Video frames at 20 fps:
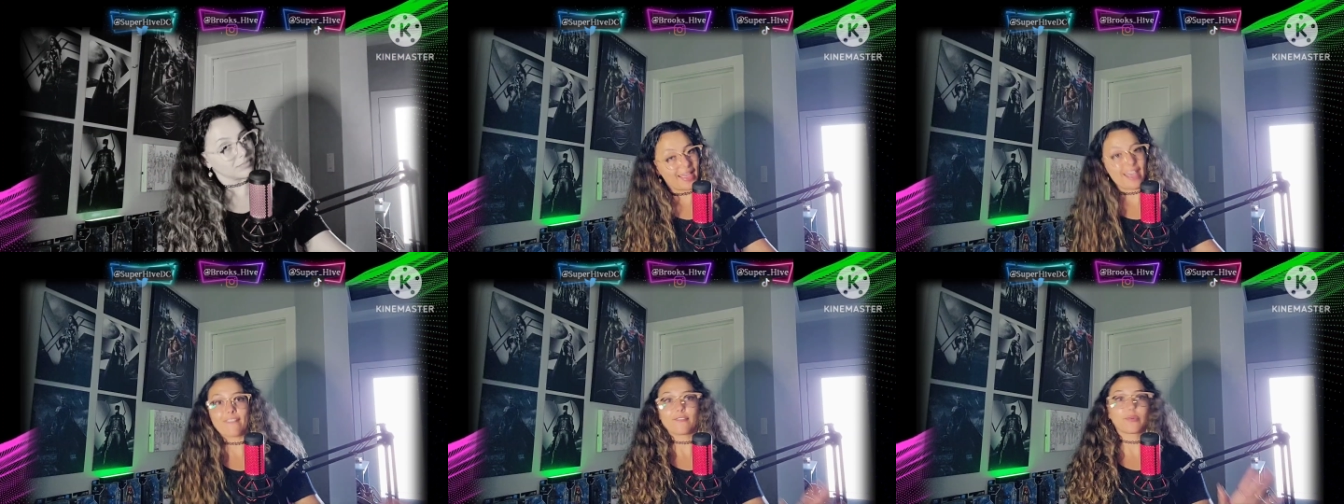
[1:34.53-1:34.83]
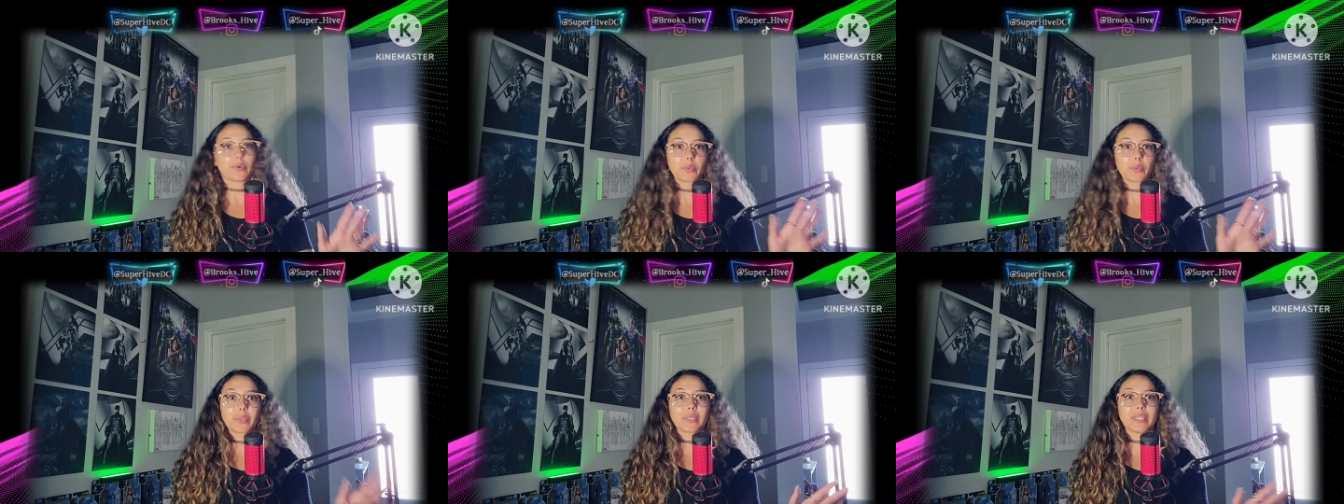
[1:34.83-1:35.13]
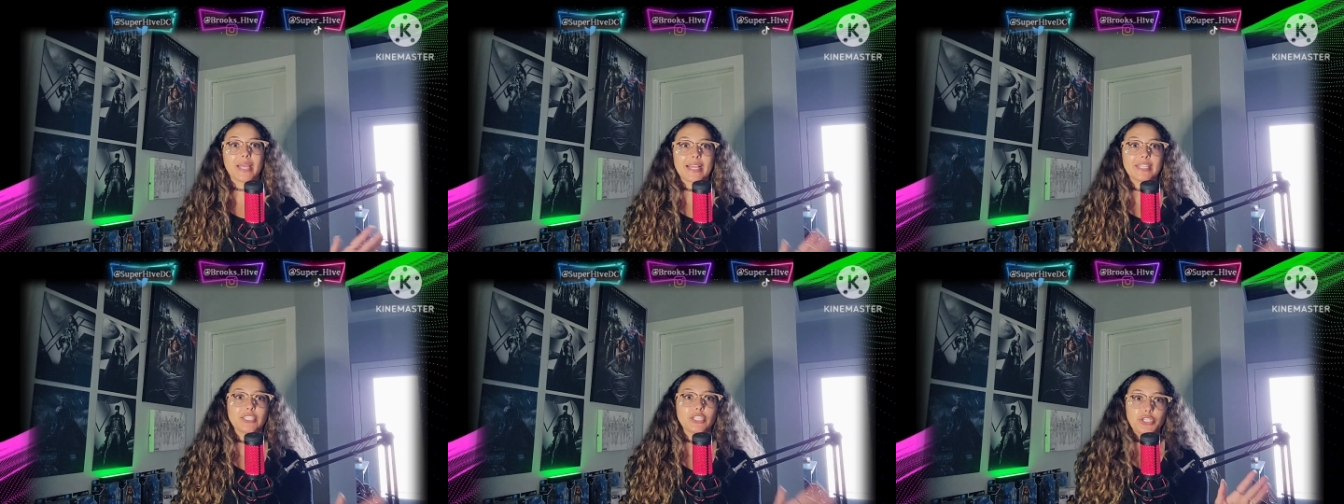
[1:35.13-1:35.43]
everyone would
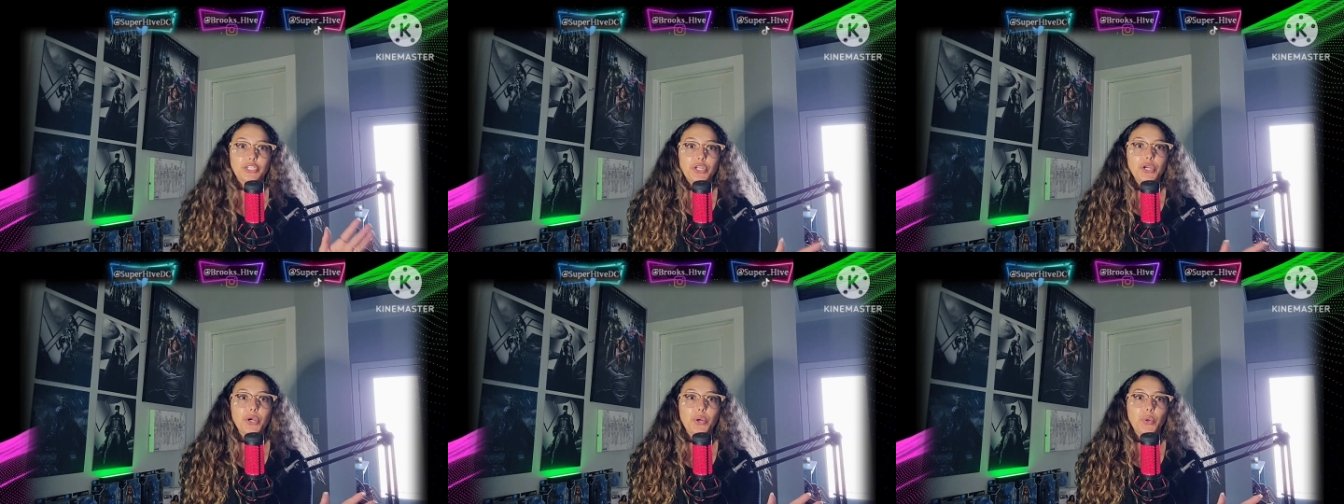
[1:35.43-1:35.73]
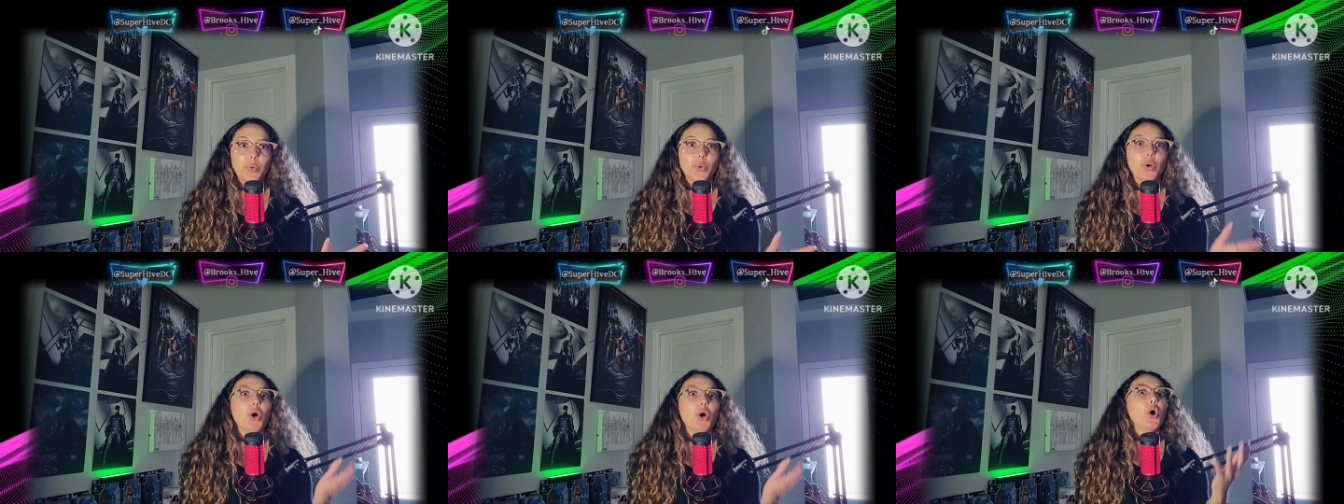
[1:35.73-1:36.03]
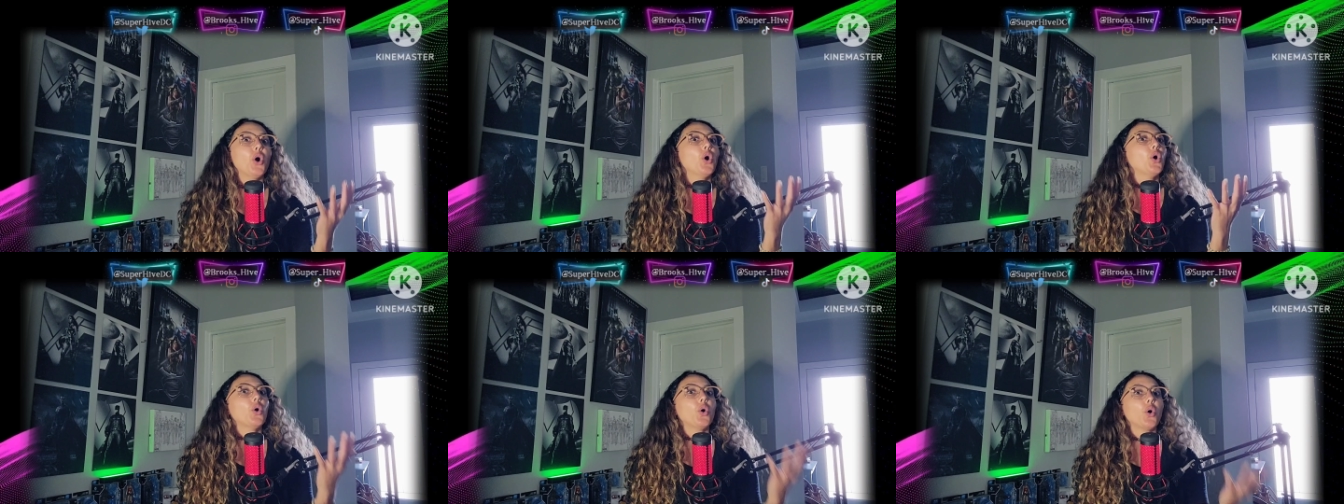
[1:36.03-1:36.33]
like to know
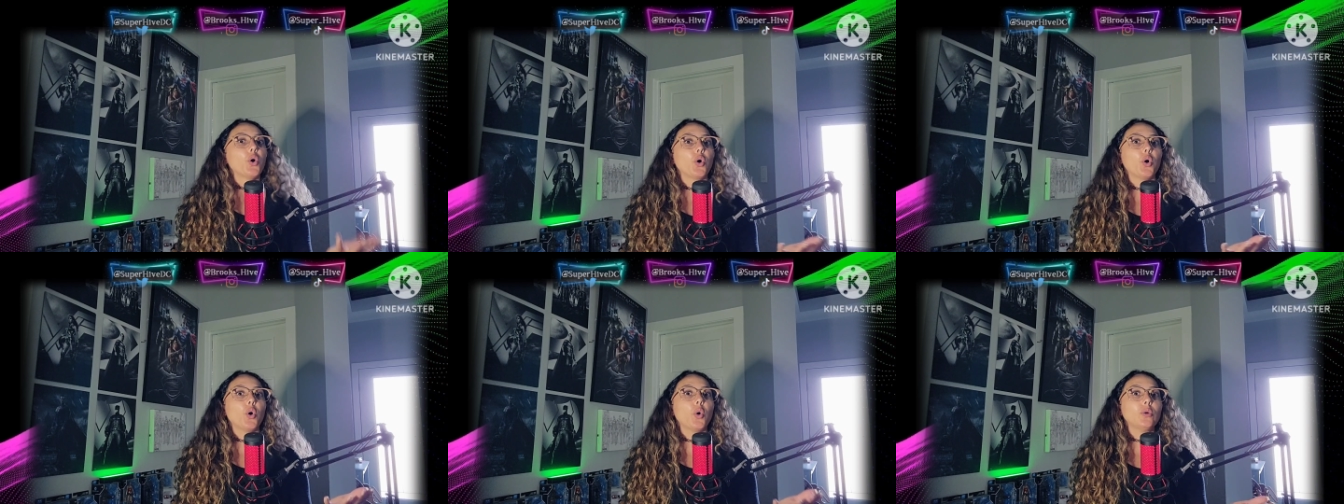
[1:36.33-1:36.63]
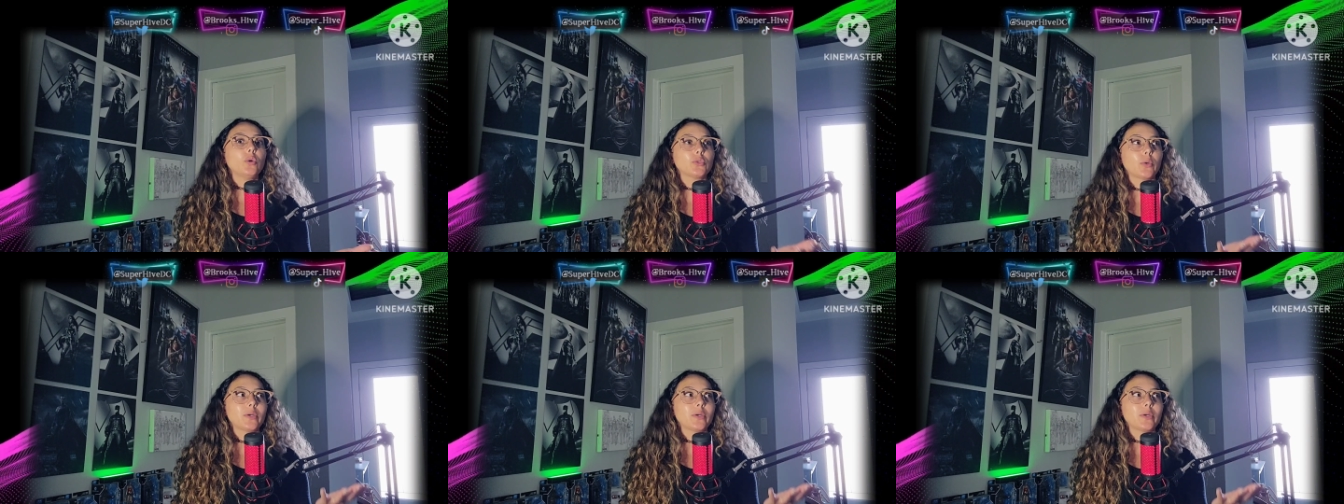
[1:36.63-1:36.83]
who's